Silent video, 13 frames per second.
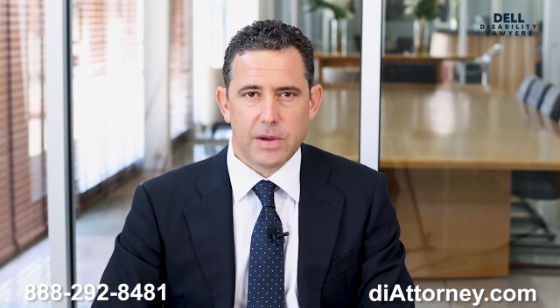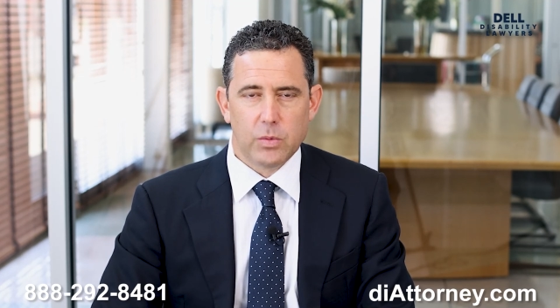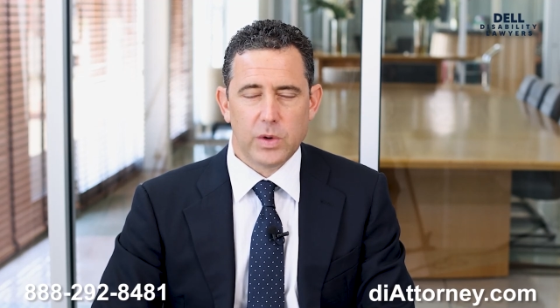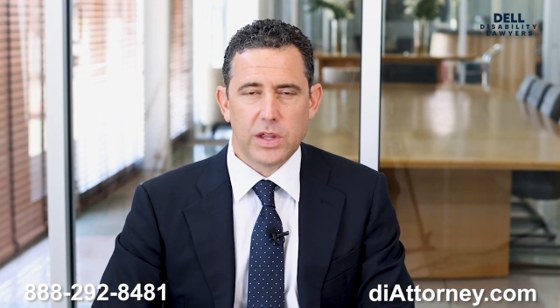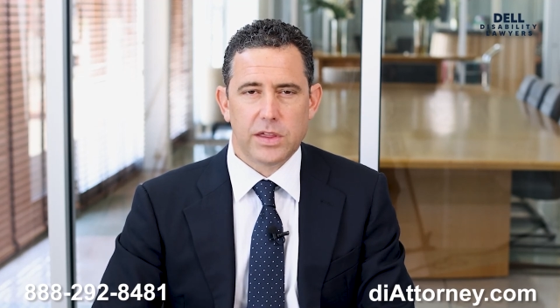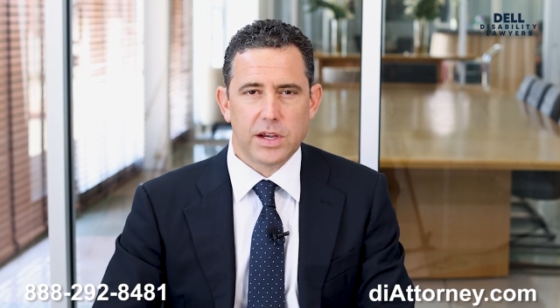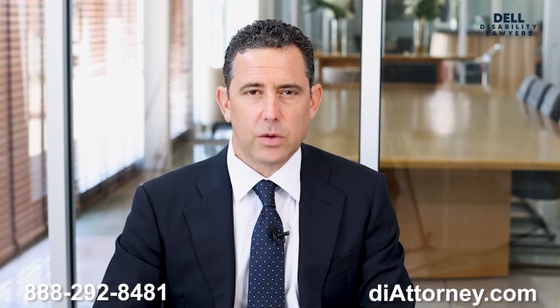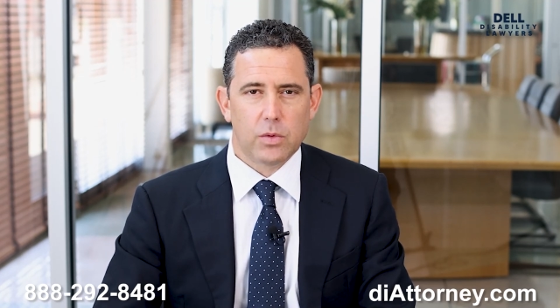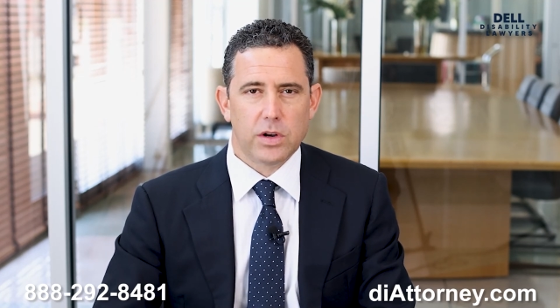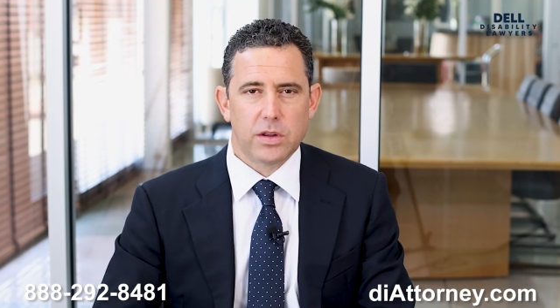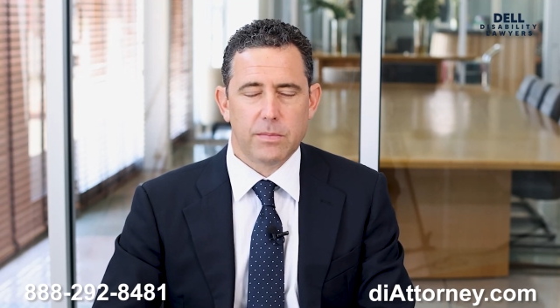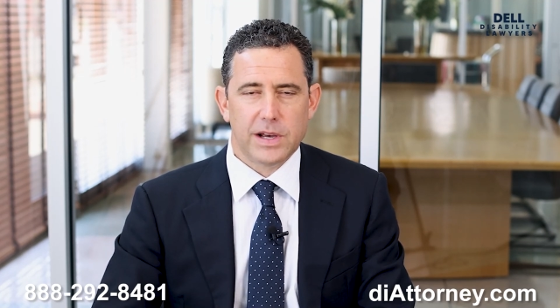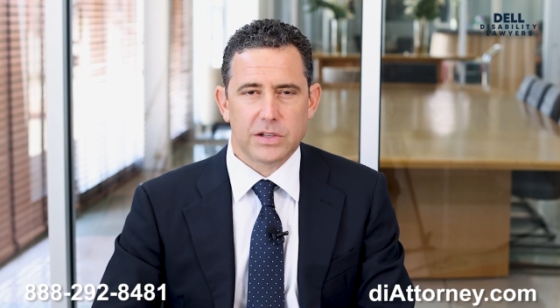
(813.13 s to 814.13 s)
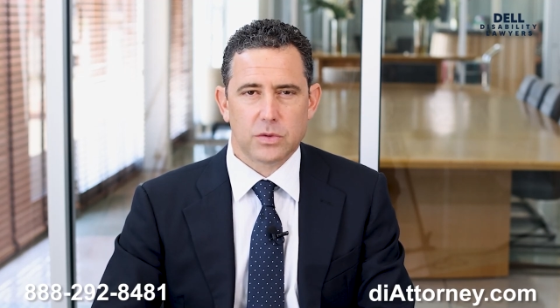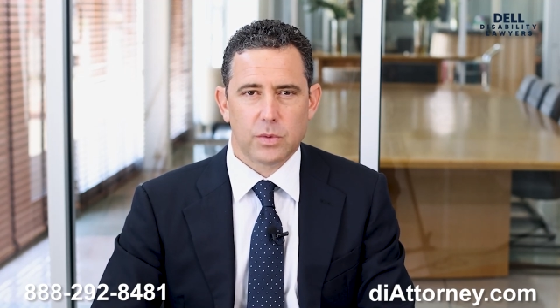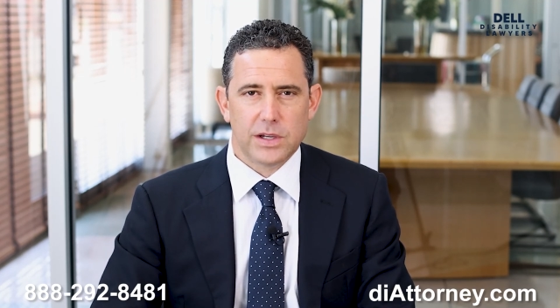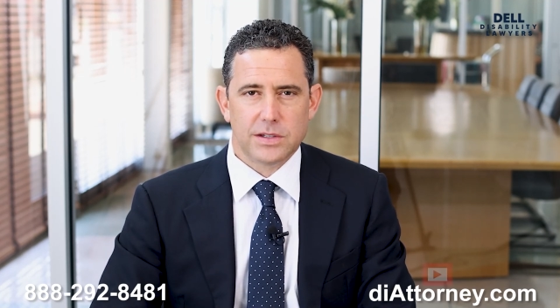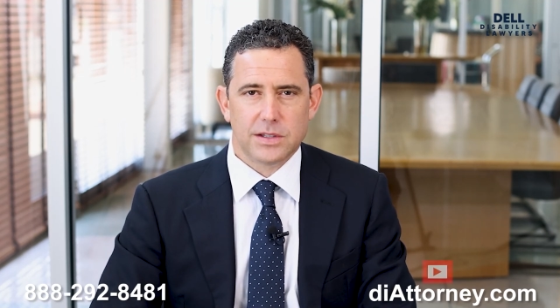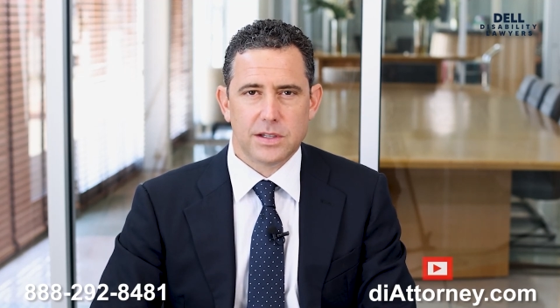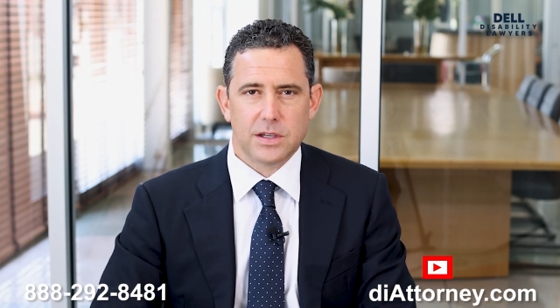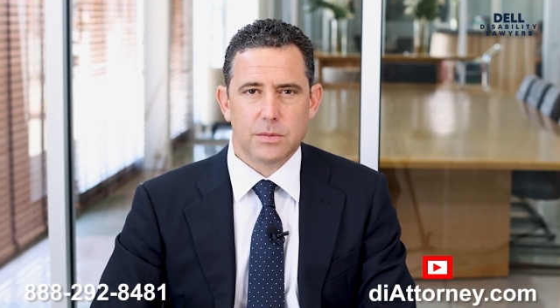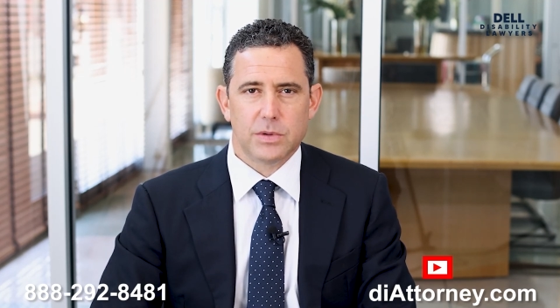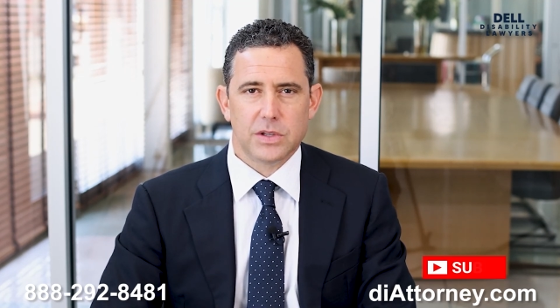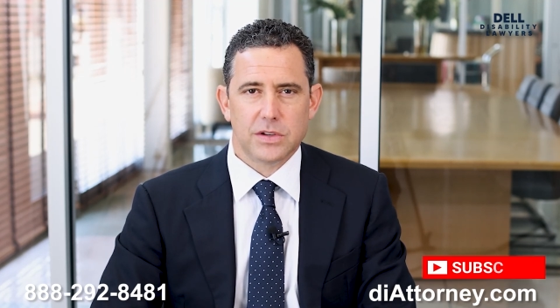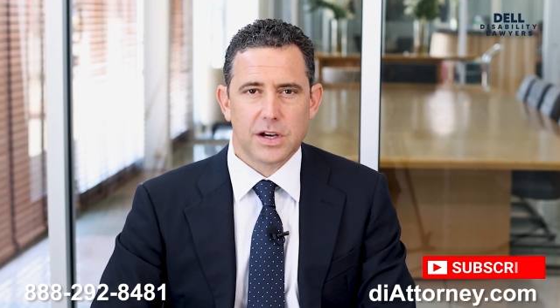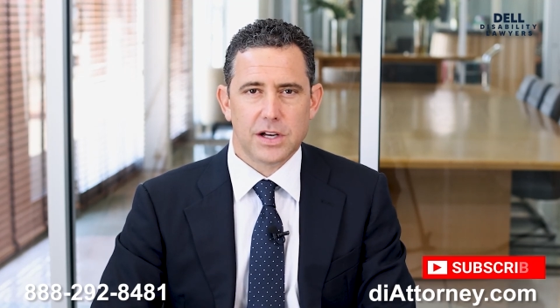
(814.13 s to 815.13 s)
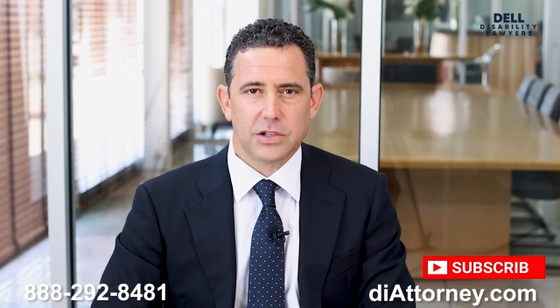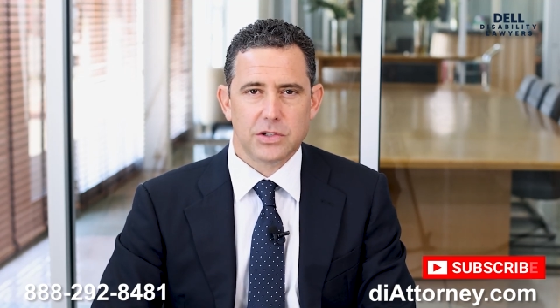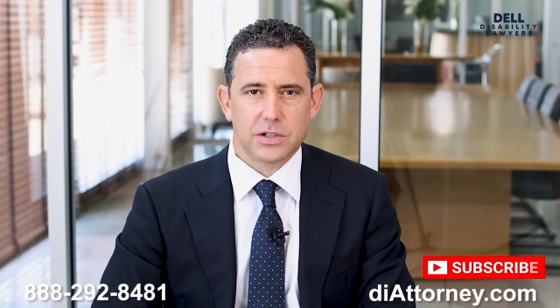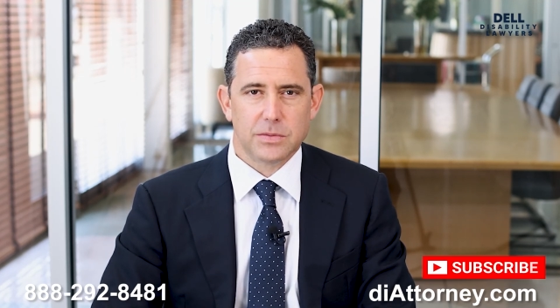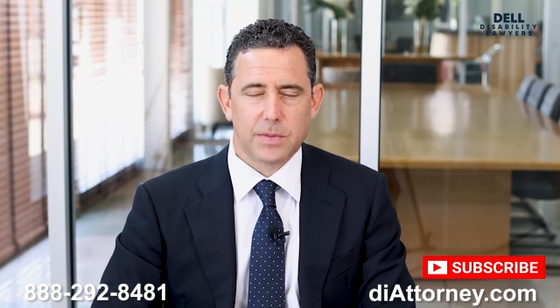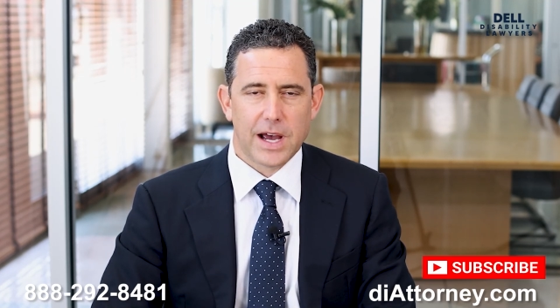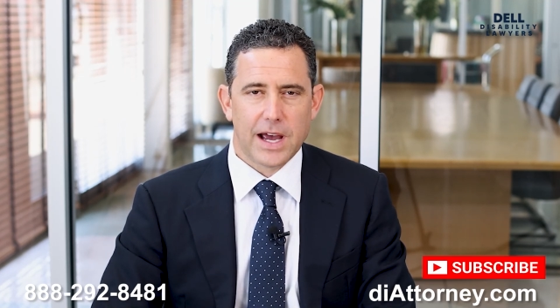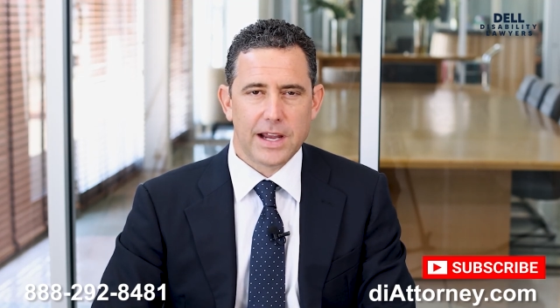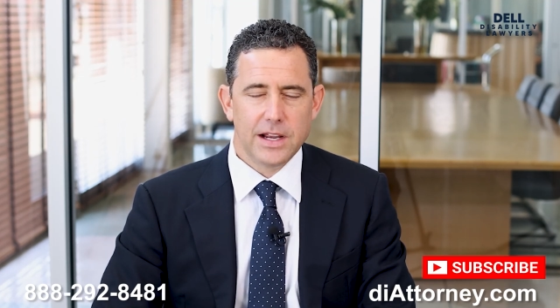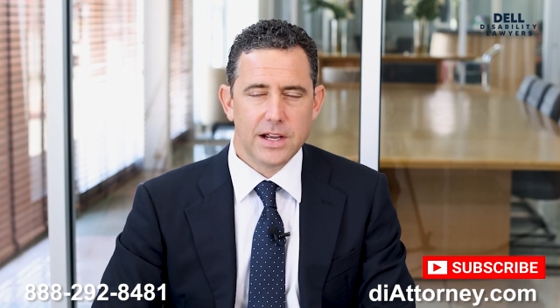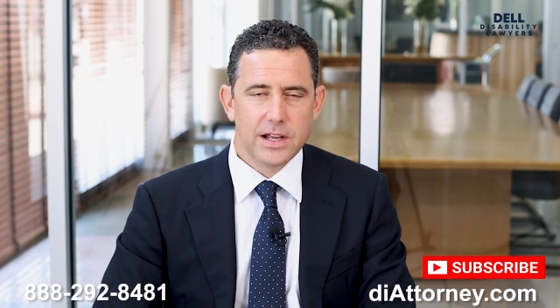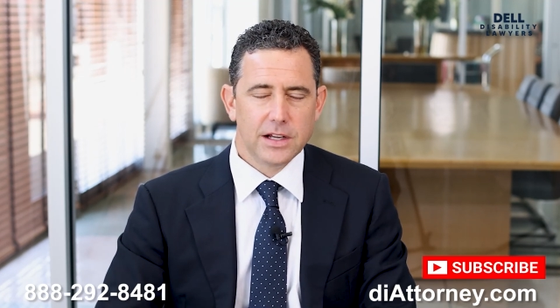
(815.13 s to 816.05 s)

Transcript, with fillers: And we think one of the best ways to keep in touch is by